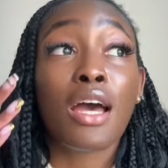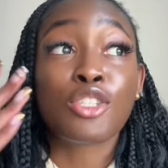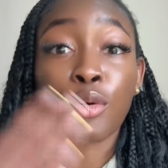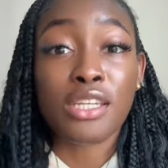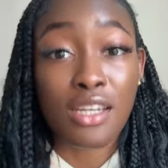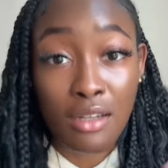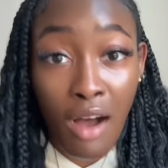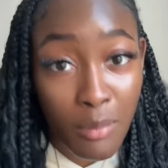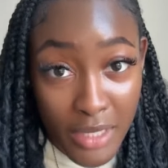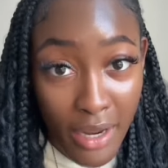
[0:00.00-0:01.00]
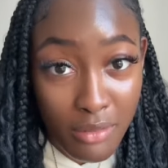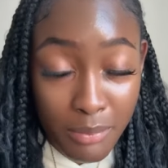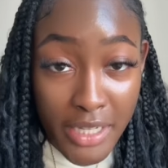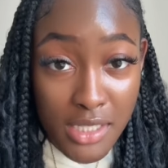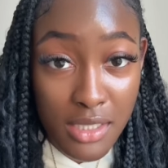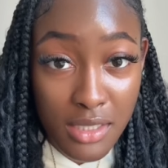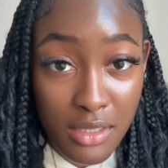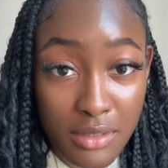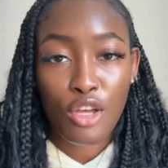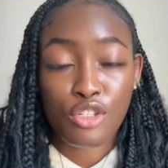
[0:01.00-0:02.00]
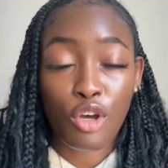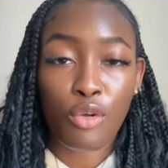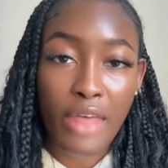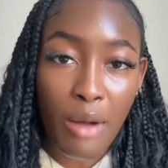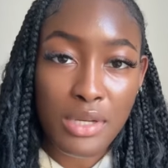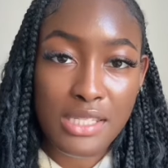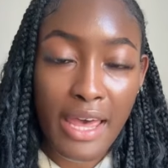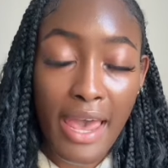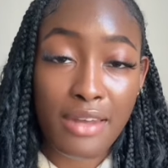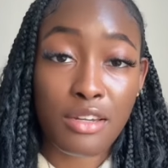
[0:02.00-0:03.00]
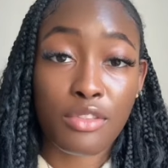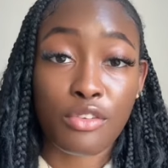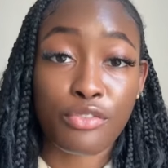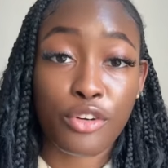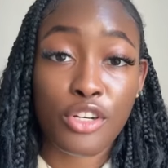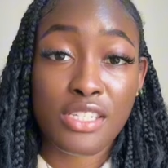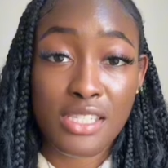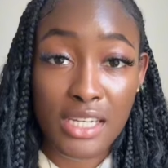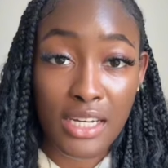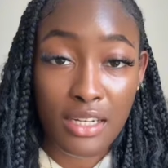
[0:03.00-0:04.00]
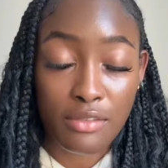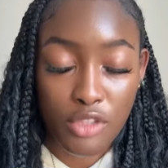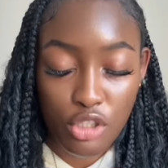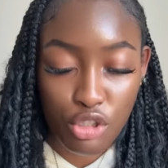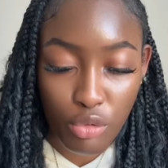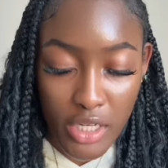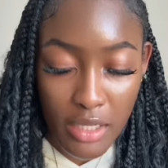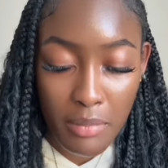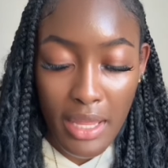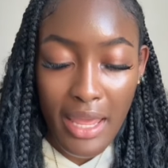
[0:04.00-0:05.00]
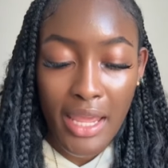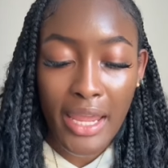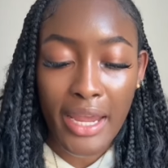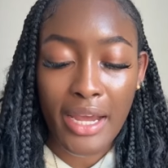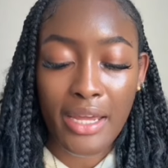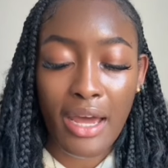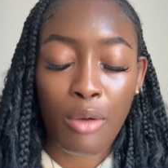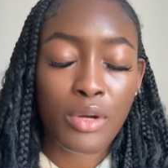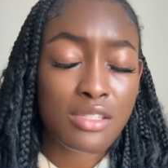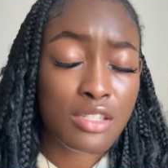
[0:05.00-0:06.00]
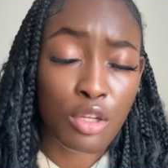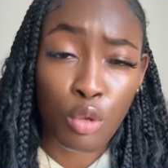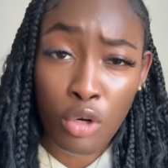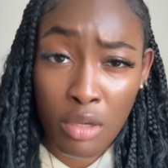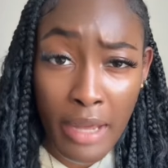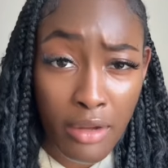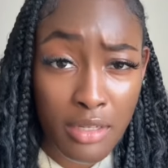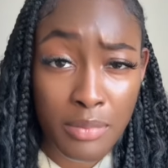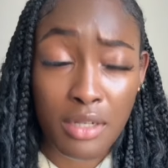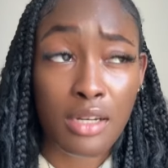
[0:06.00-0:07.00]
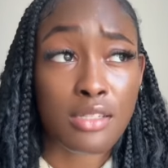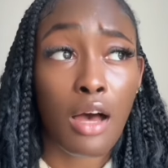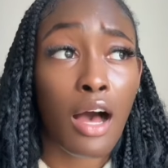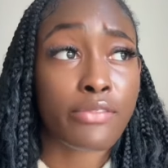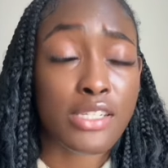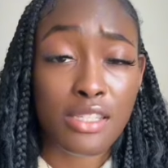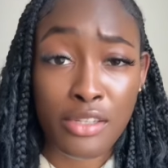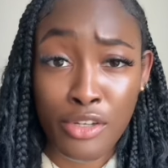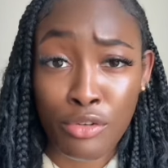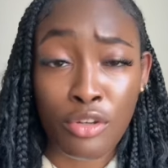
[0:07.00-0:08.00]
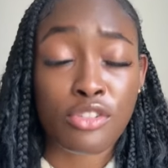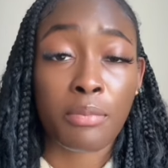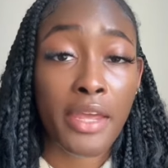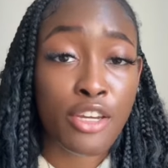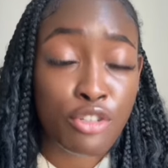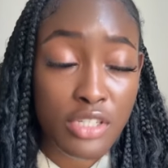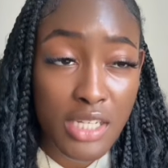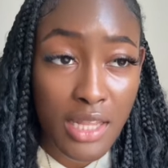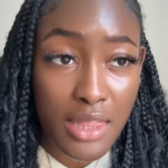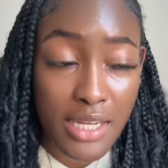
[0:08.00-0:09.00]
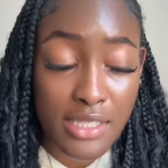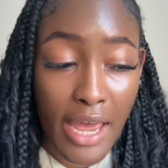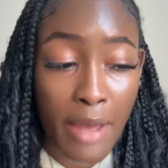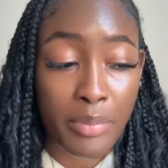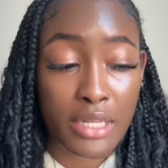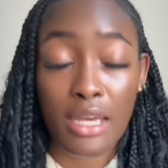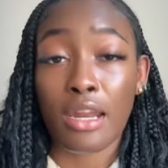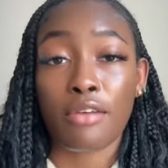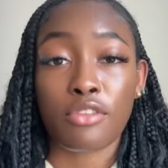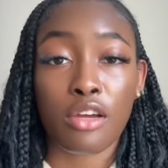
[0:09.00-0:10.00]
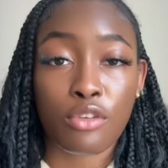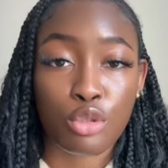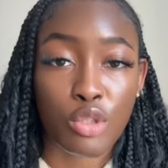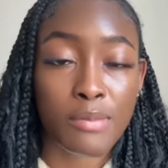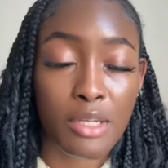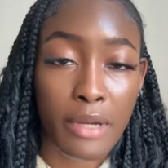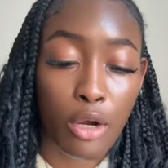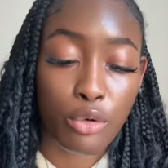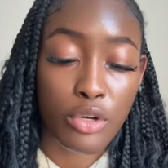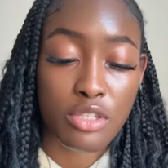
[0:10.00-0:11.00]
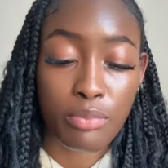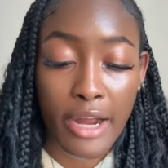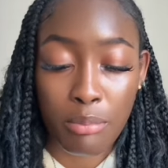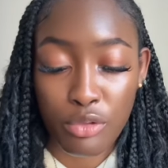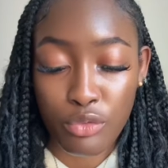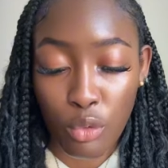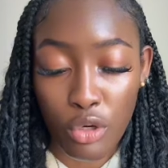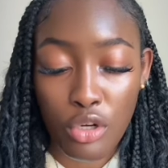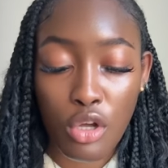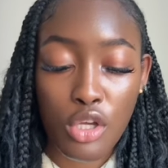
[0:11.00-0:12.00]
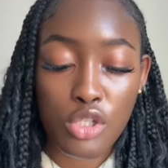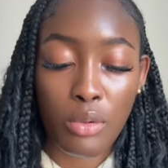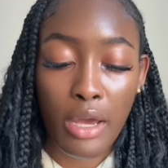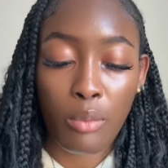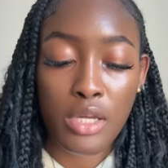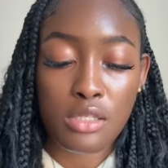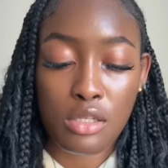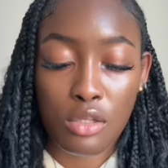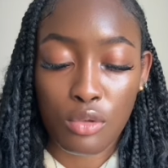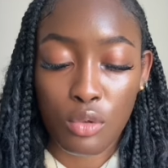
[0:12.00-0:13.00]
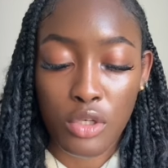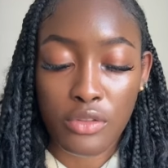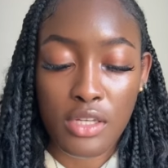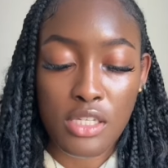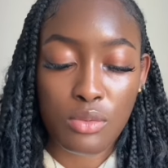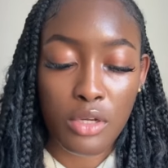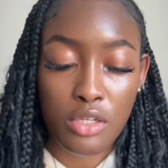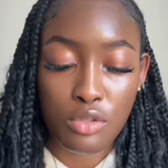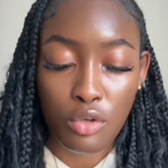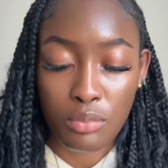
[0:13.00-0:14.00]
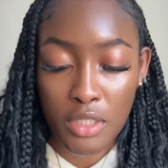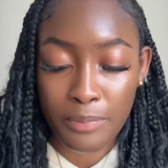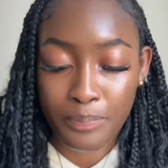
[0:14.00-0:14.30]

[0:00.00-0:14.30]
he could calm down, basically. So that was the end of the first scene of the dream. And I went to the Lord about it because obviously, you know, some interesting things happened and I've never dreamed about Chris Brown before. So when I went to the Lord, this is what he told me.